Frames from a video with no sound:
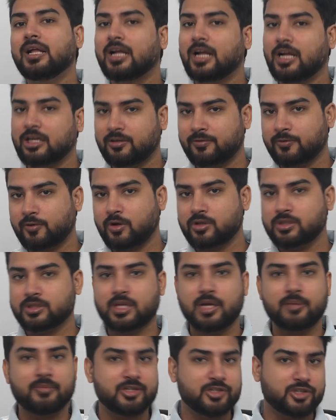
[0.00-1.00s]
And of course,
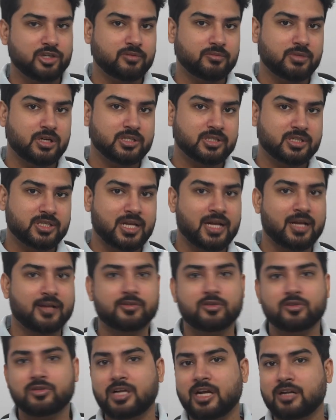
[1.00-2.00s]
I mentioned MERNSTACK,
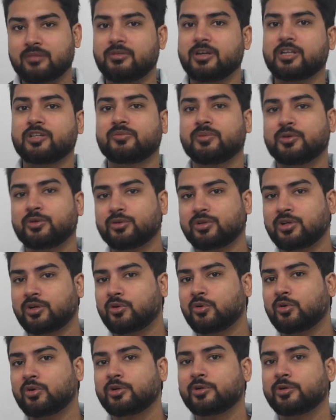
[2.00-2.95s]
so that brings me to the role.